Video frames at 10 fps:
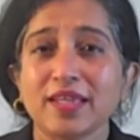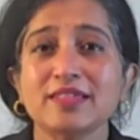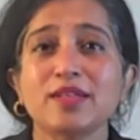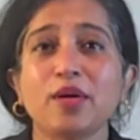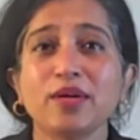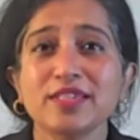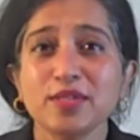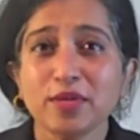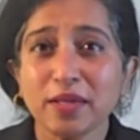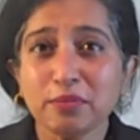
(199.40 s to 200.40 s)
as long as
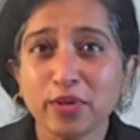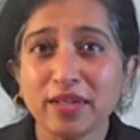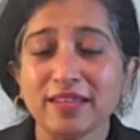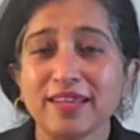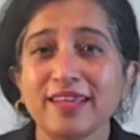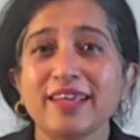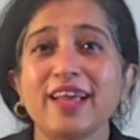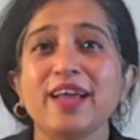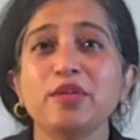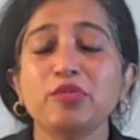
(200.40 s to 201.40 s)
you can breathe
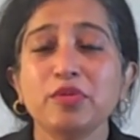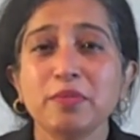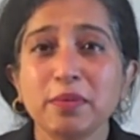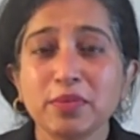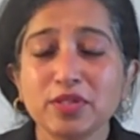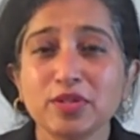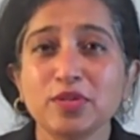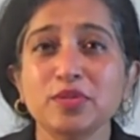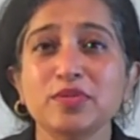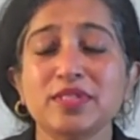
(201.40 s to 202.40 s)
and you remember to
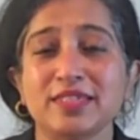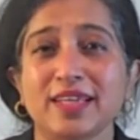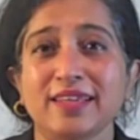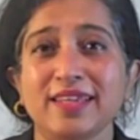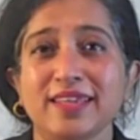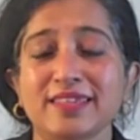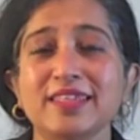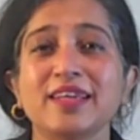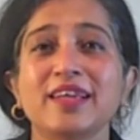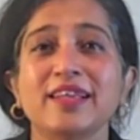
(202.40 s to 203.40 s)
use the techniques,